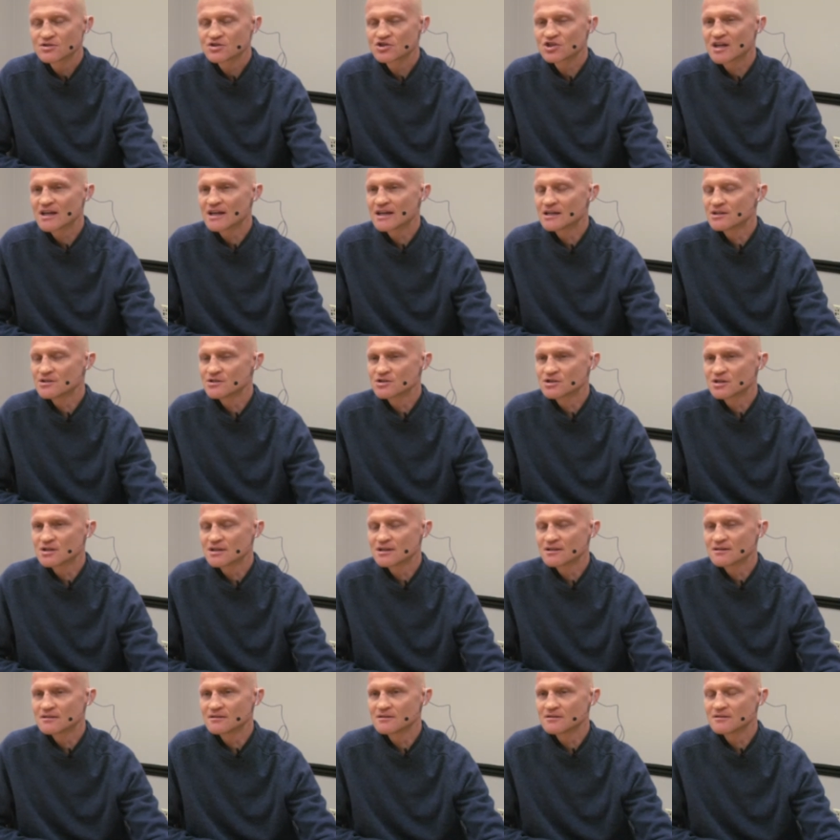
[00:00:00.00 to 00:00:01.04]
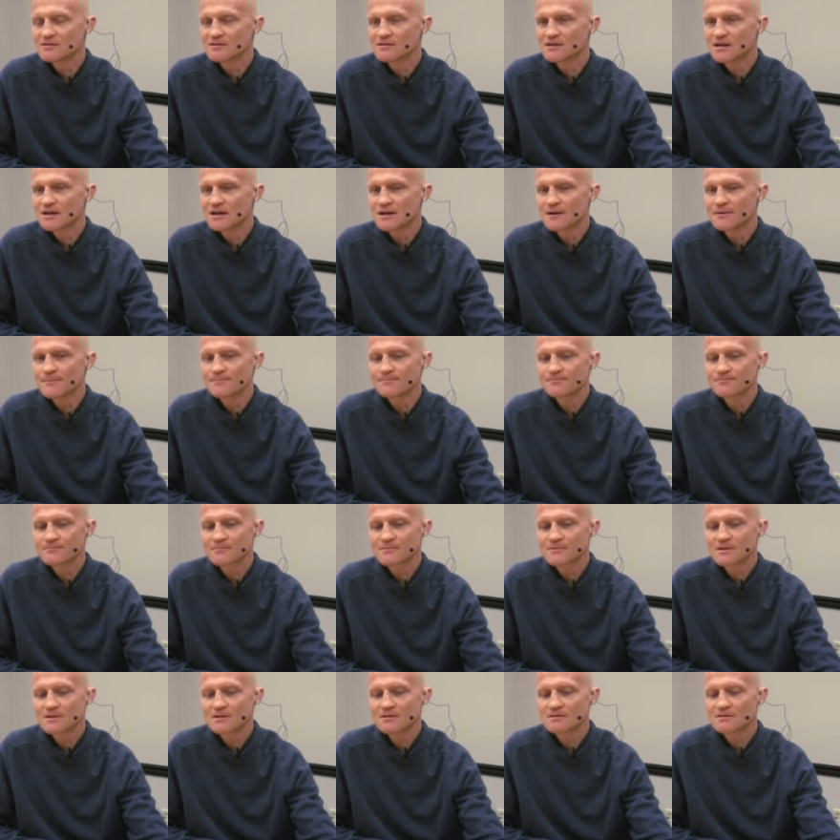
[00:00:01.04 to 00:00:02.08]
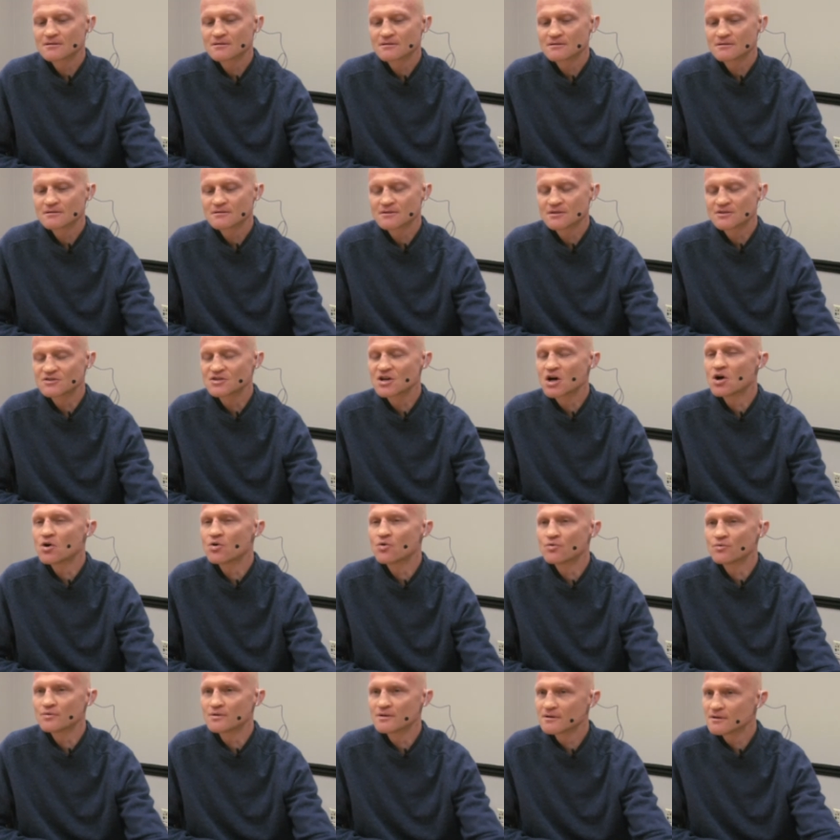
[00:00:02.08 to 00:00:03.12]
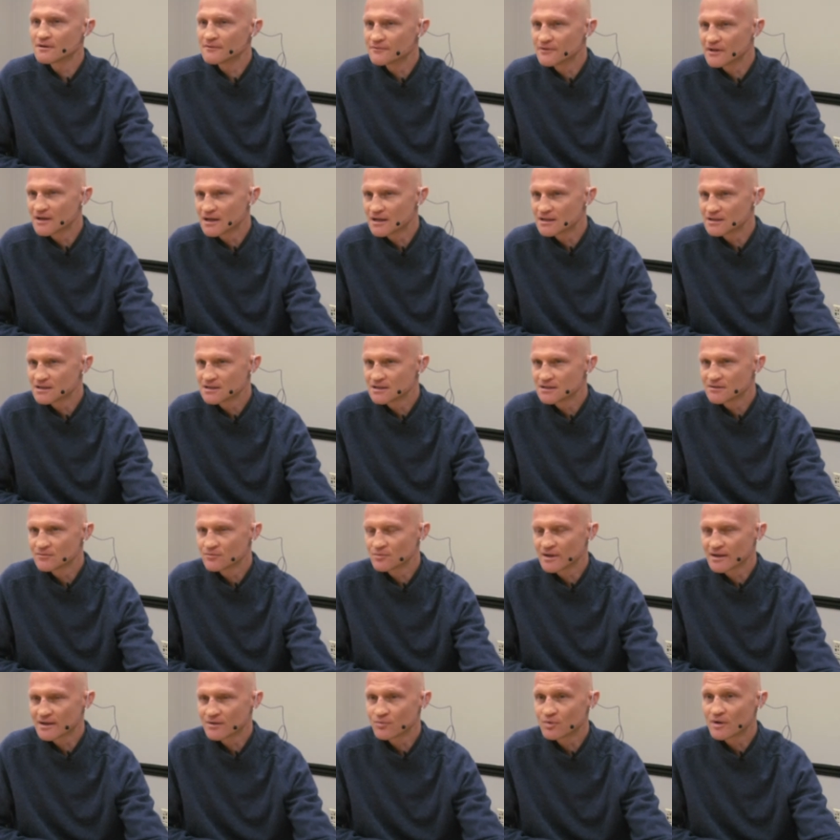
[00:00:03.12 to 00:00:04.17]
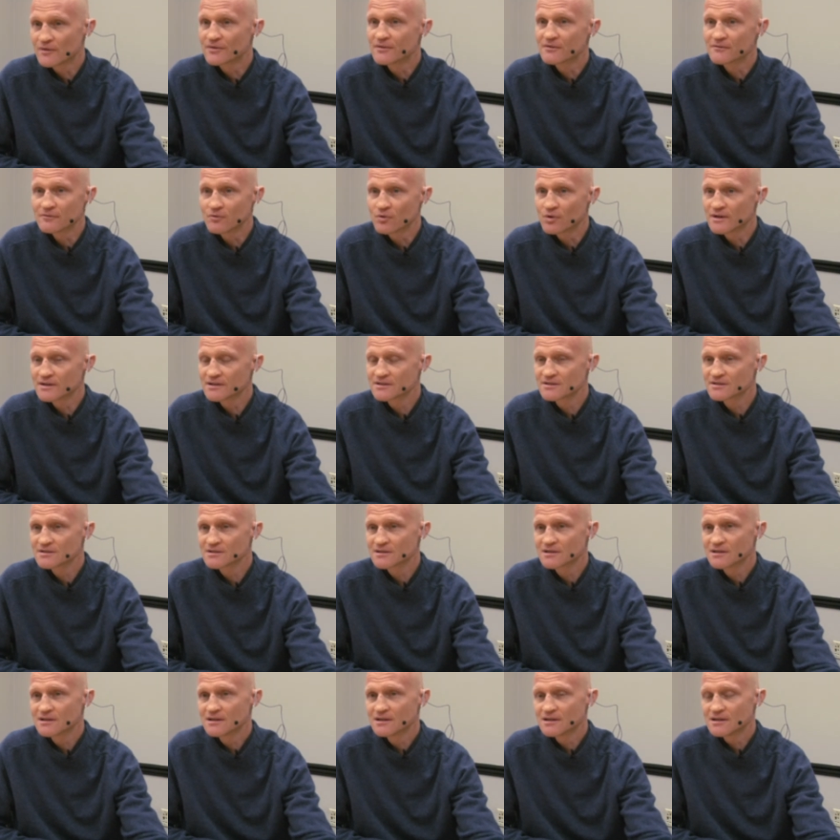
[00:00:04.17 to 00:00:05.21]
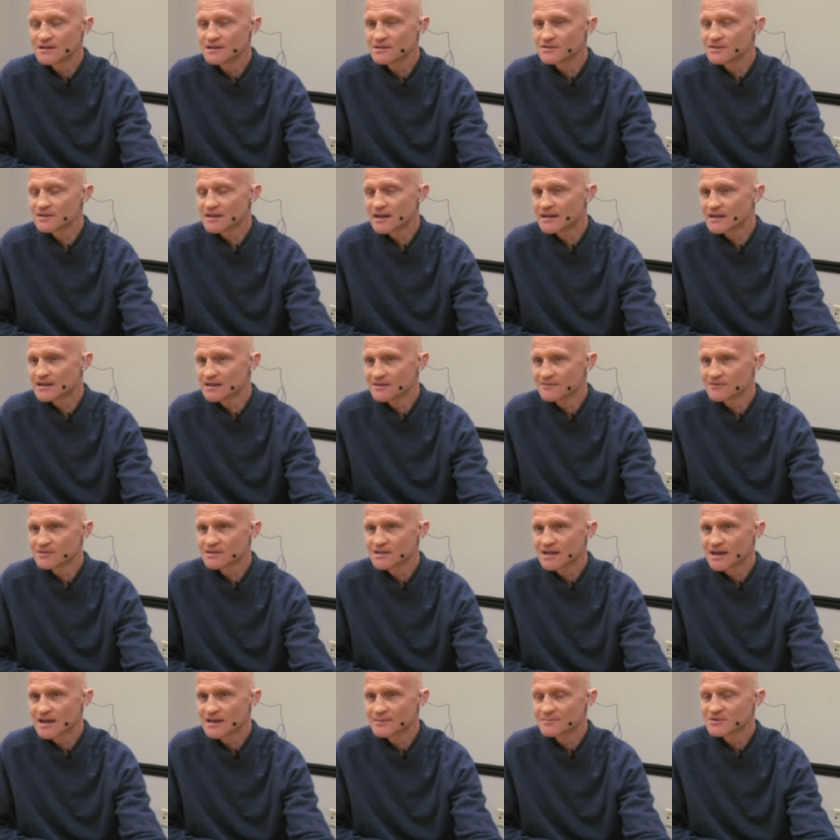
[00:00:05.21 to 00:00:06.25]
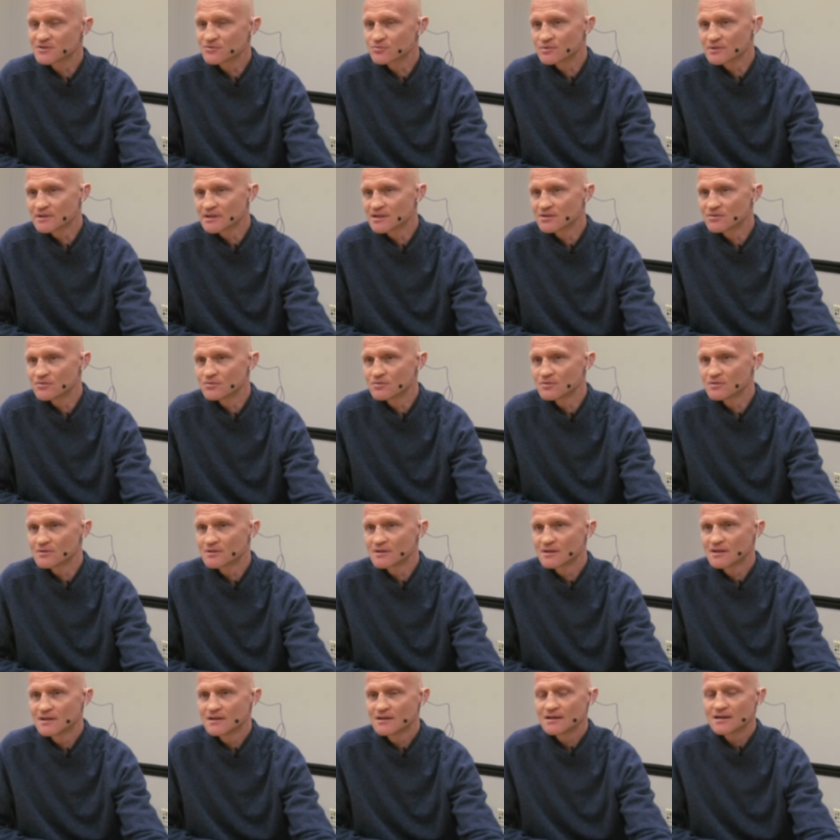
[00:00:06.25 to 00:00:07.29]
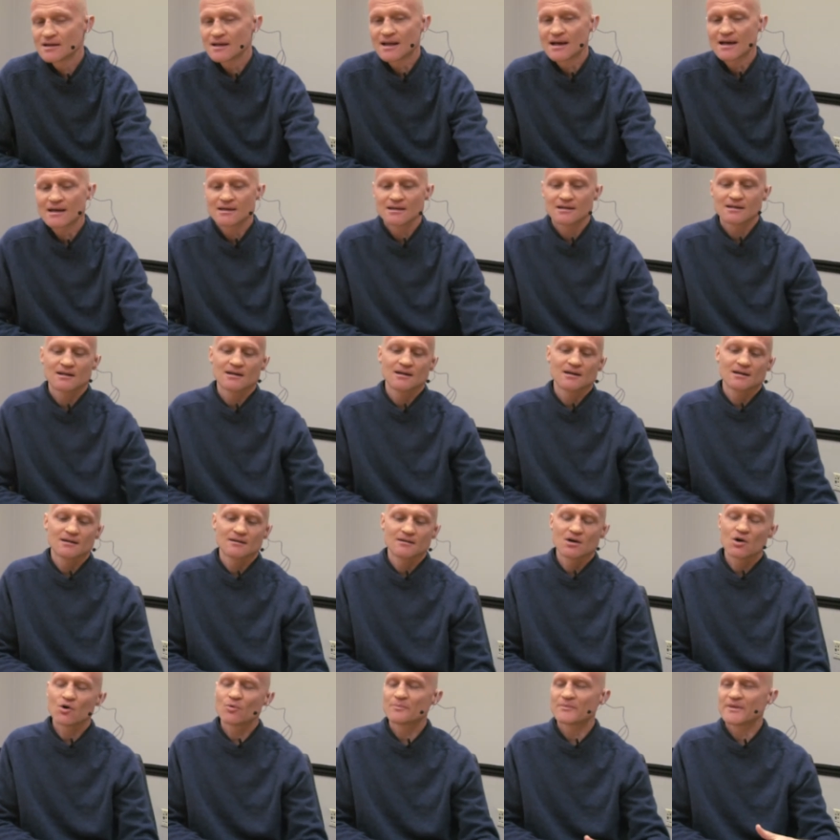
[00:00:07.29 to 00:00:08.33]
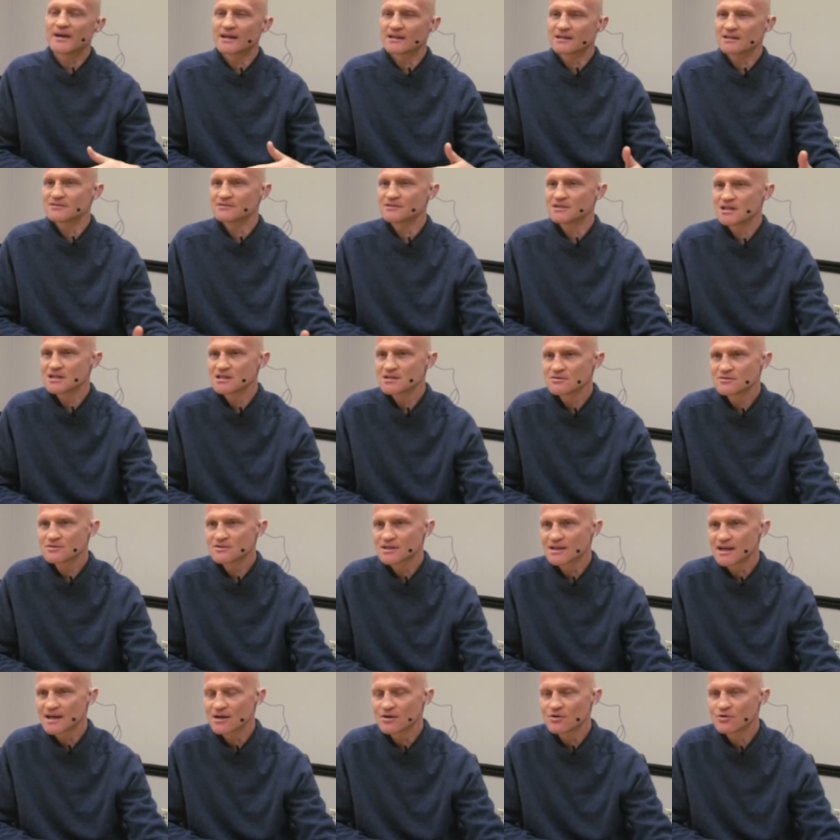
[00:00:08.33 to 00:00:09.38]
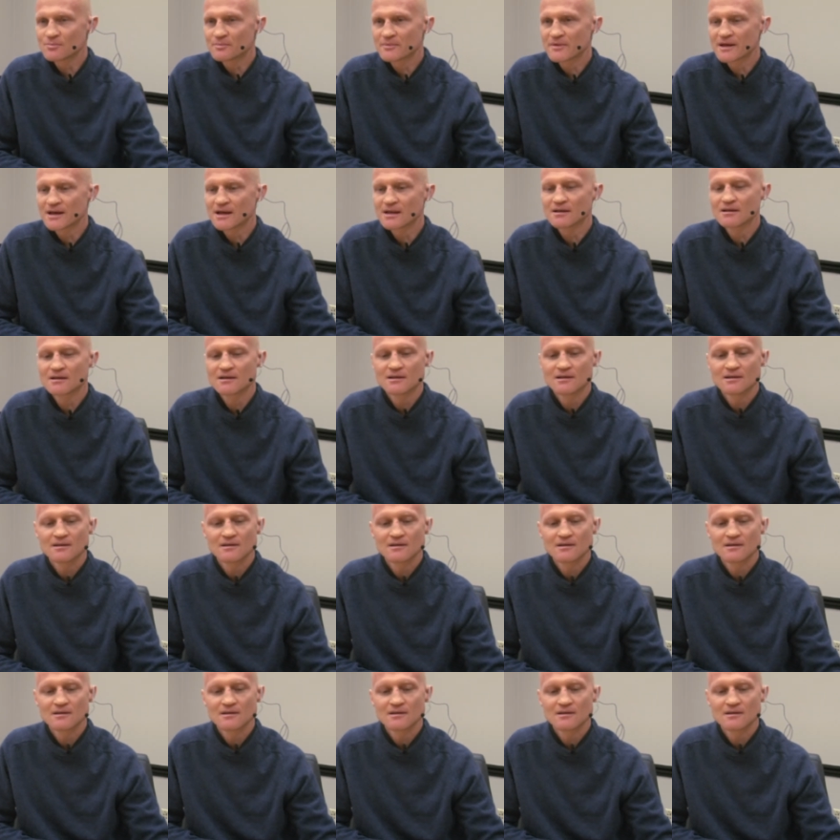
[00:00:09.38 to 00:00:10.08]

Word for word: change in um, the tone of the onion and like what the voice is at any given time is really cool. And I uh, hope that continues, and I hope that